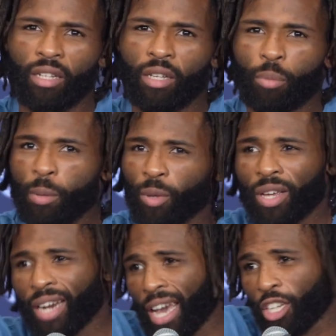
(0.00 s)
the people
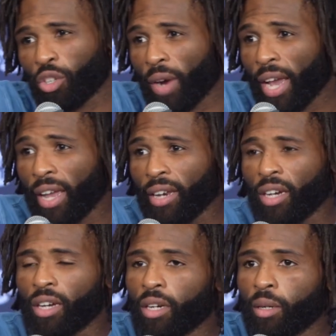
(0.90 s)
there kind of train,
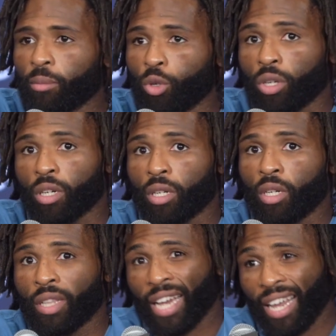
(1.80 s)
or
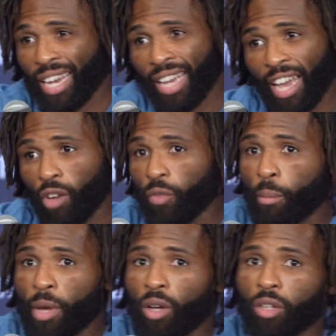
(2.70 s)
they got like an alpha
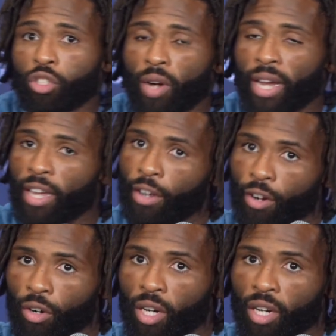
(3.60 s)
male striking,
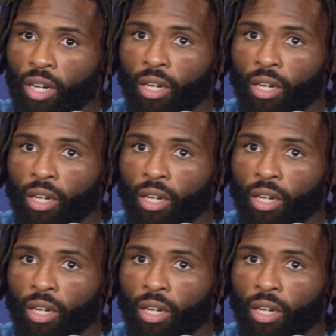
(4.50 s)
or